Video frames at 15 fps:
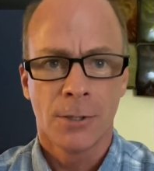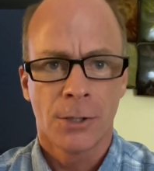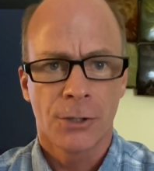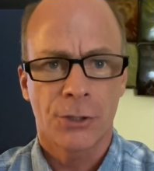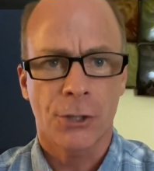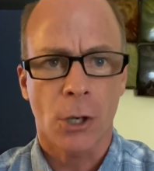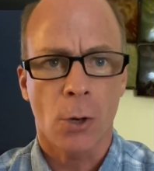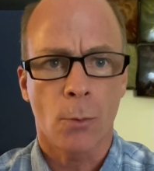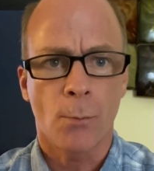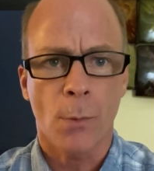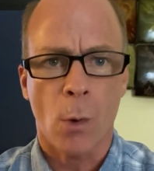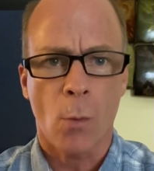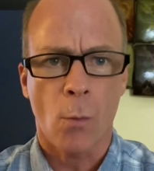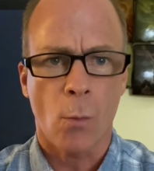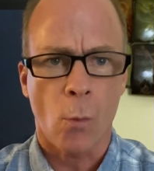So
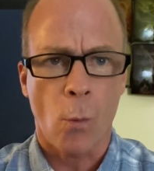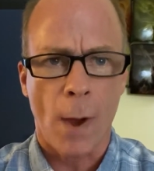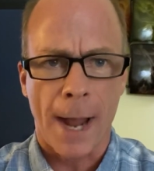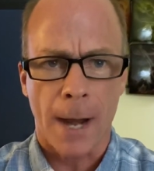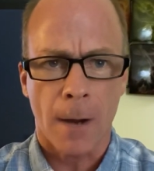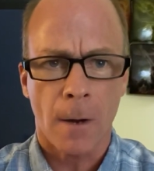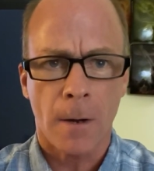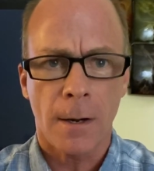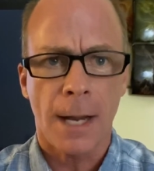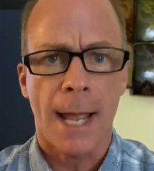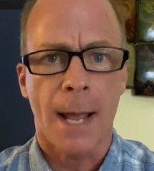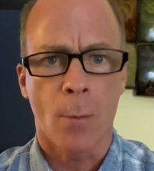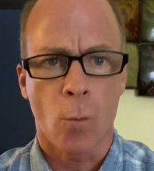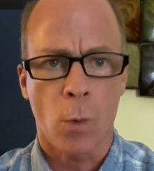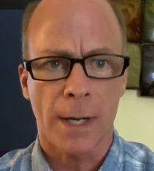where
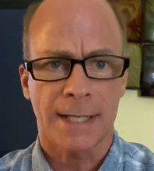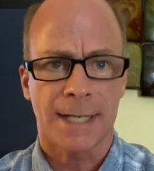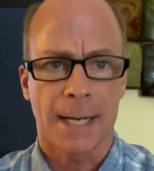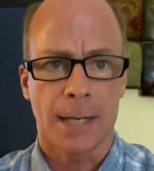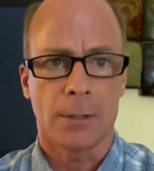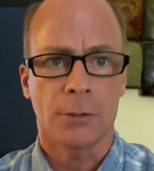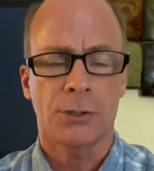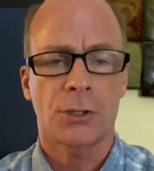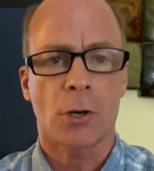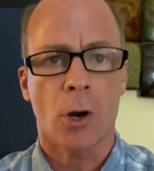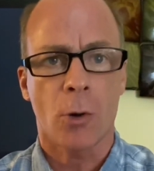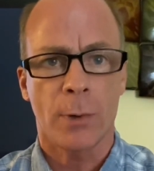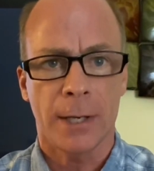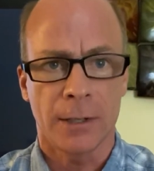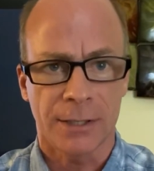and what towns
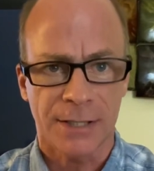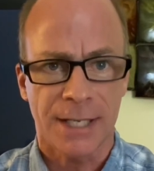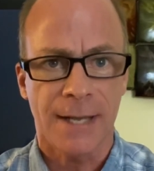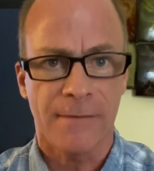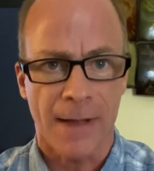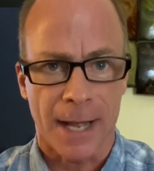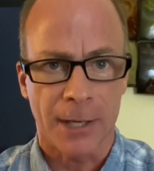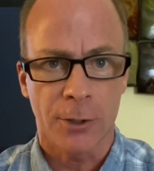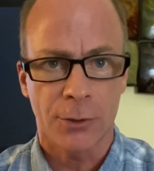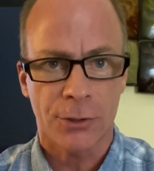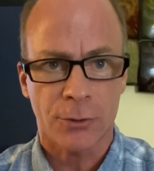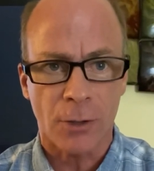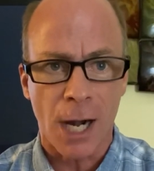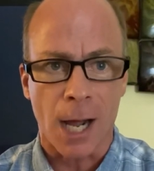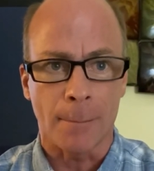are we going to see values
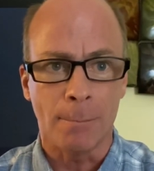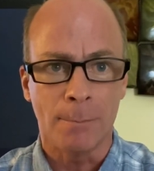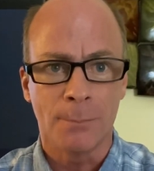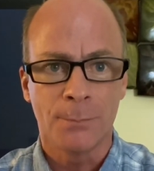drop?